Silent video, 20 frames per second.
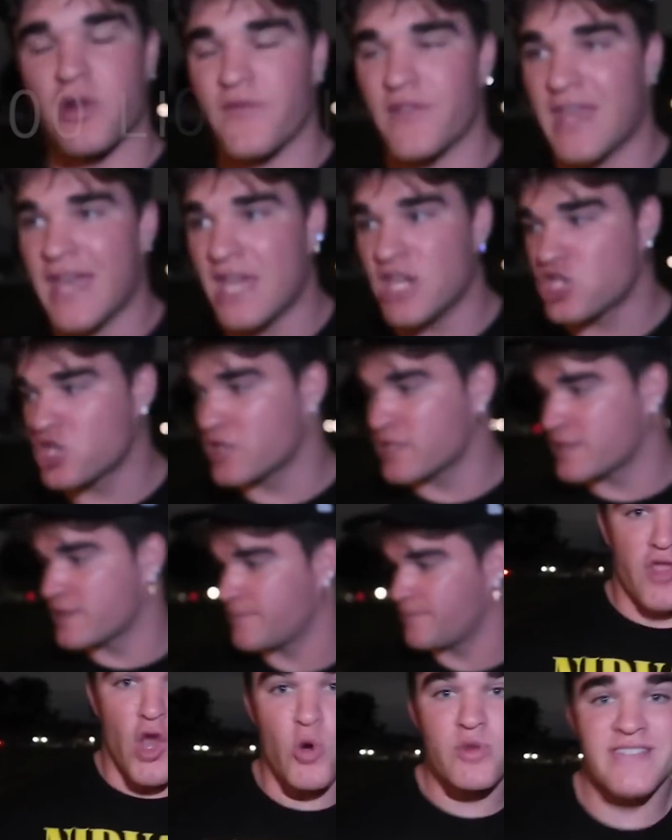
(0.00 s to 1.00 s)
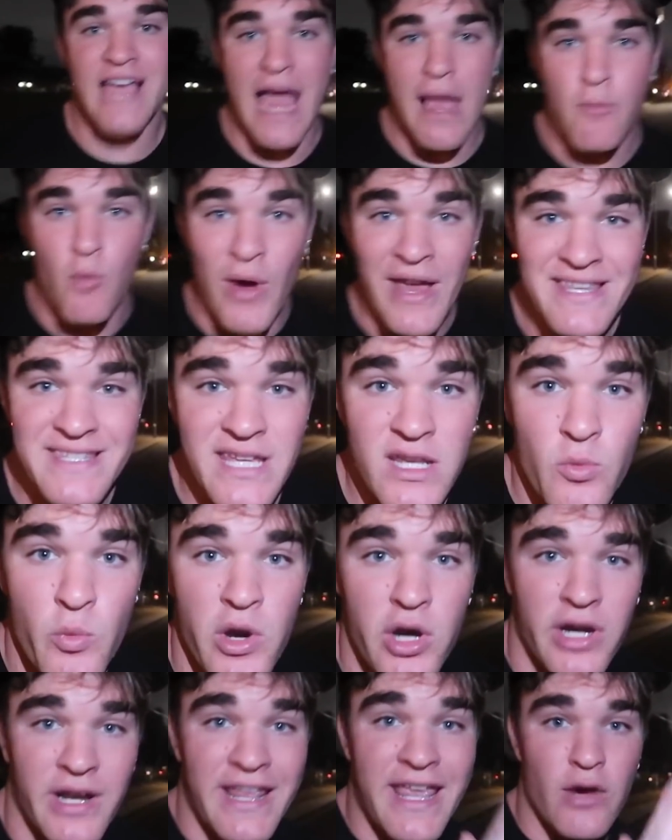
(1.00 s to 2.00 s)
notifications. No time wasted.
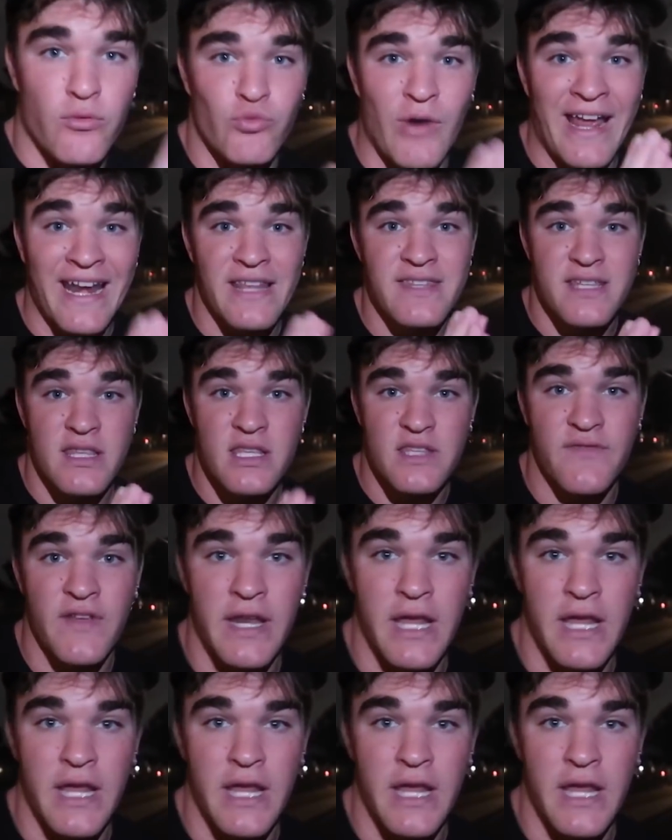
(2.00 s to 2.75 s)
We're gonna get right into this